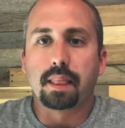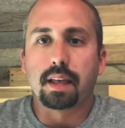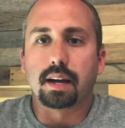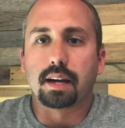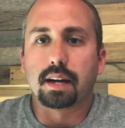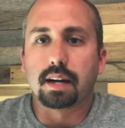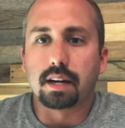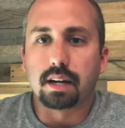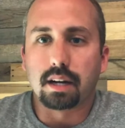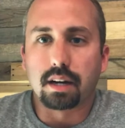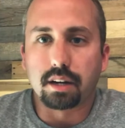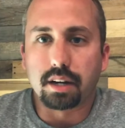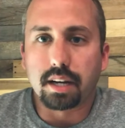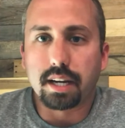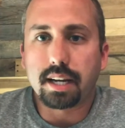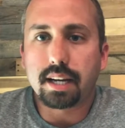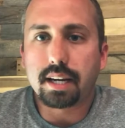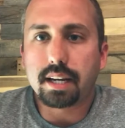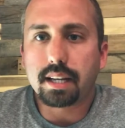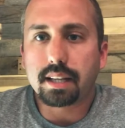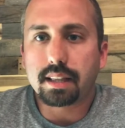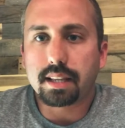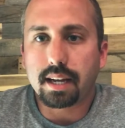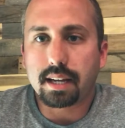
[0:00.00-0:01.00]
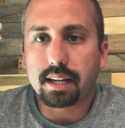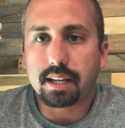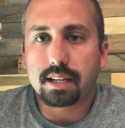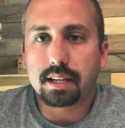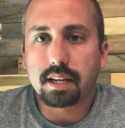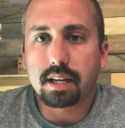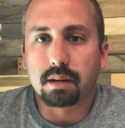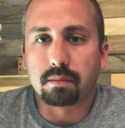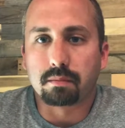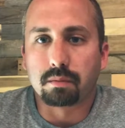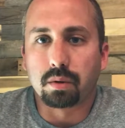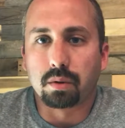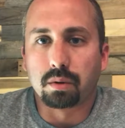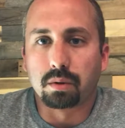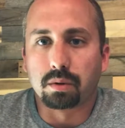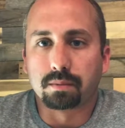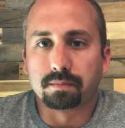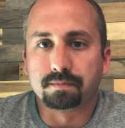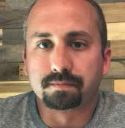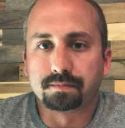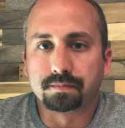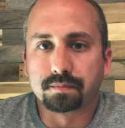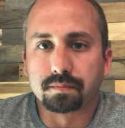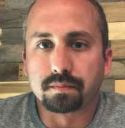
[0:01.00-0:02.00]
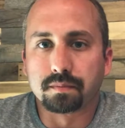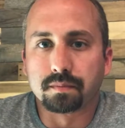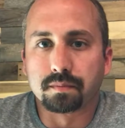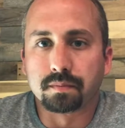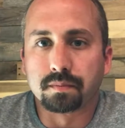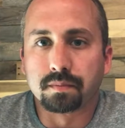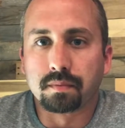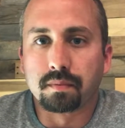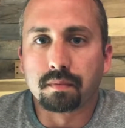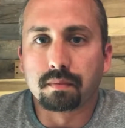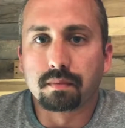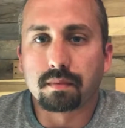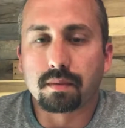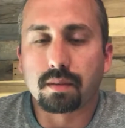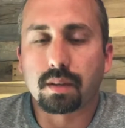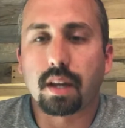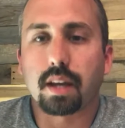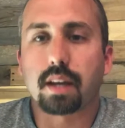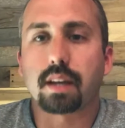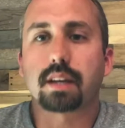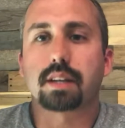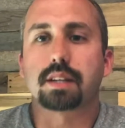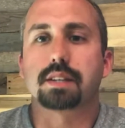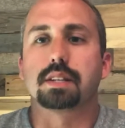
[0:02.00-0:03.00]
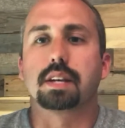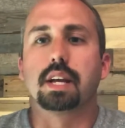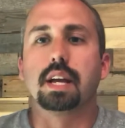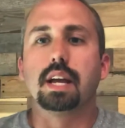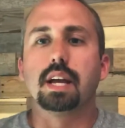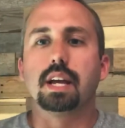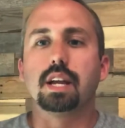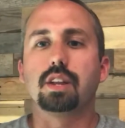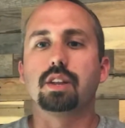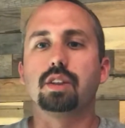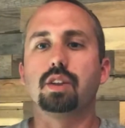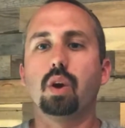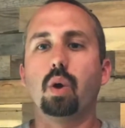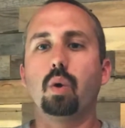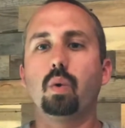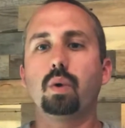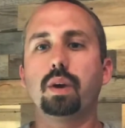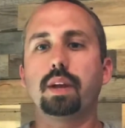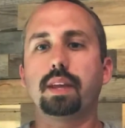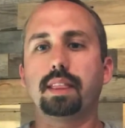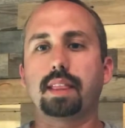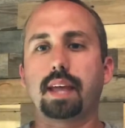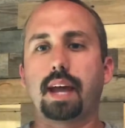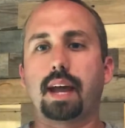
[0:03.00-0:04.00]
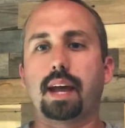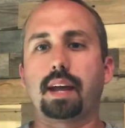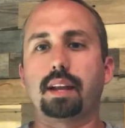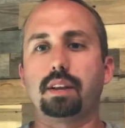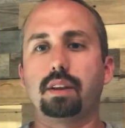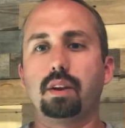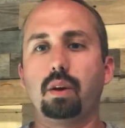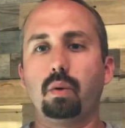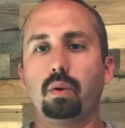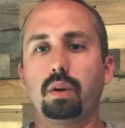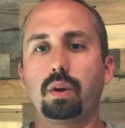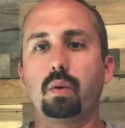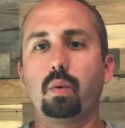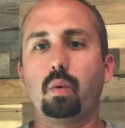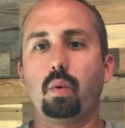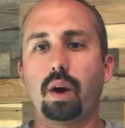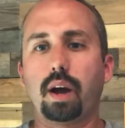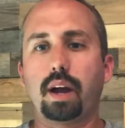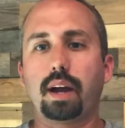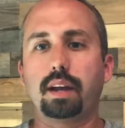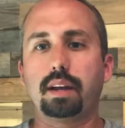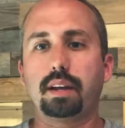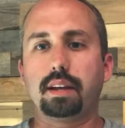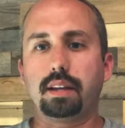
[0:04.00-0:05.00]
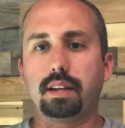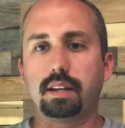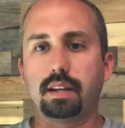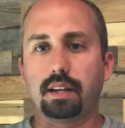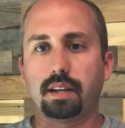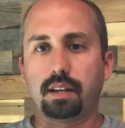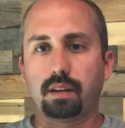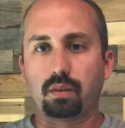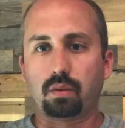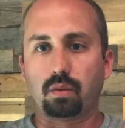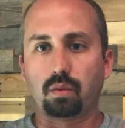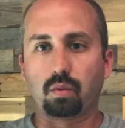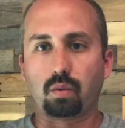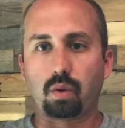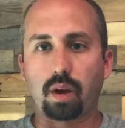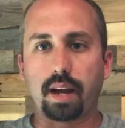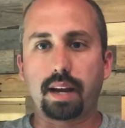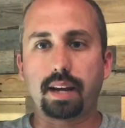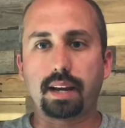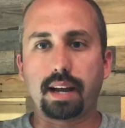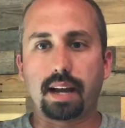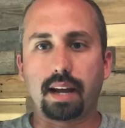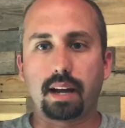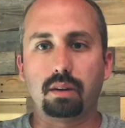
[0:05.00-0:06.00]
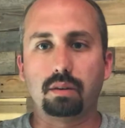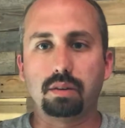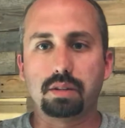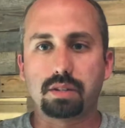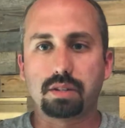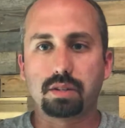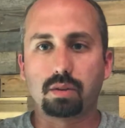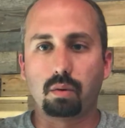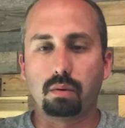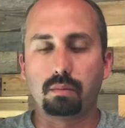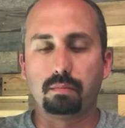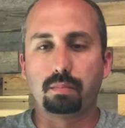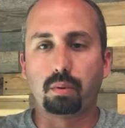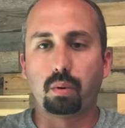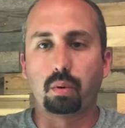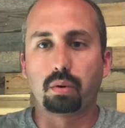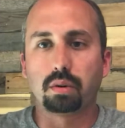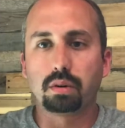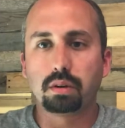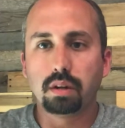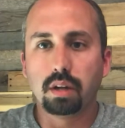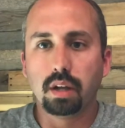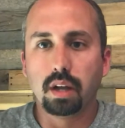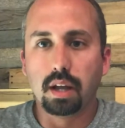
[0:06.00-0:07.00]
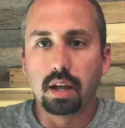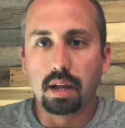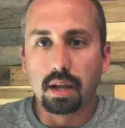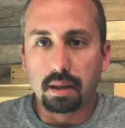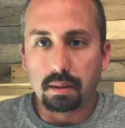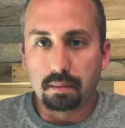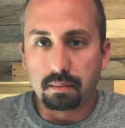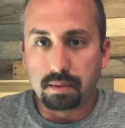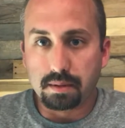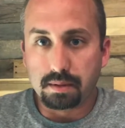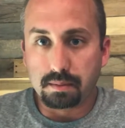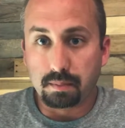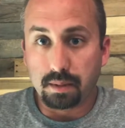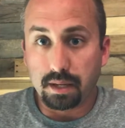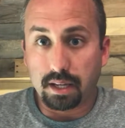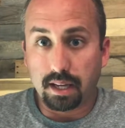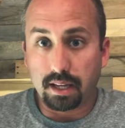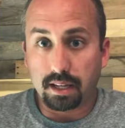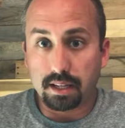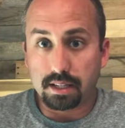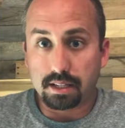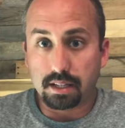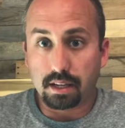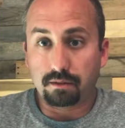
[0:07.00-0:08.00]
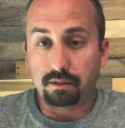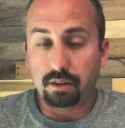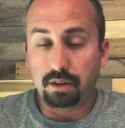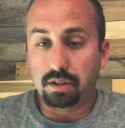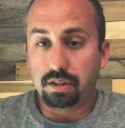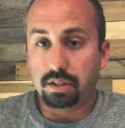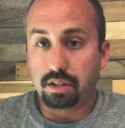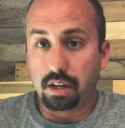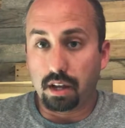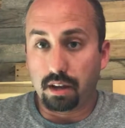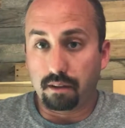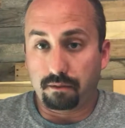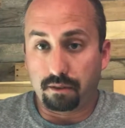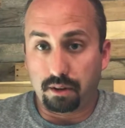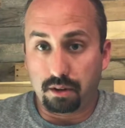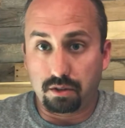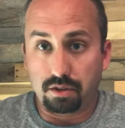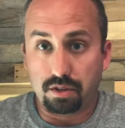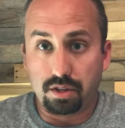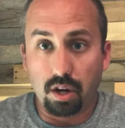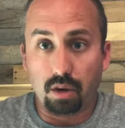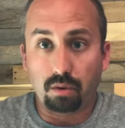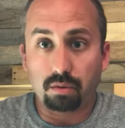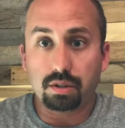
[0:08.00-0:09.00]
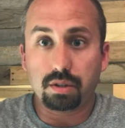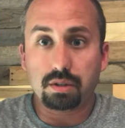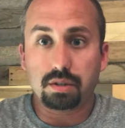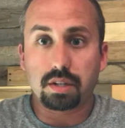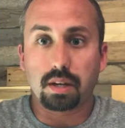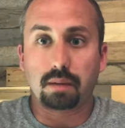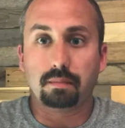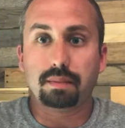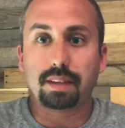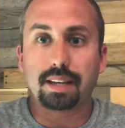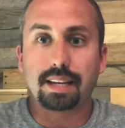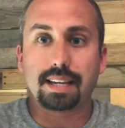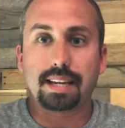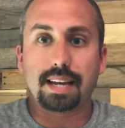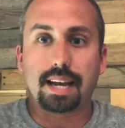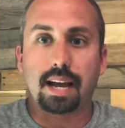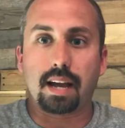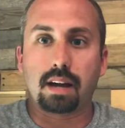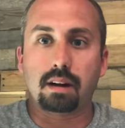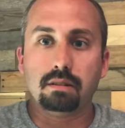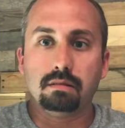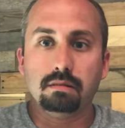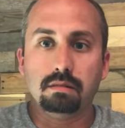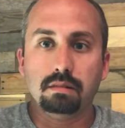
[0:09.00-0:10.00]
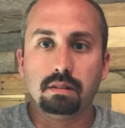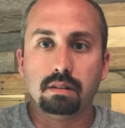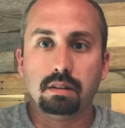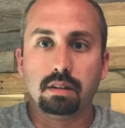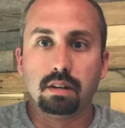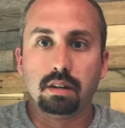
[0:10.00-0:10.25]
on hitting that income goal? Okay, because knowing why right now is so important is because if you don't do something now,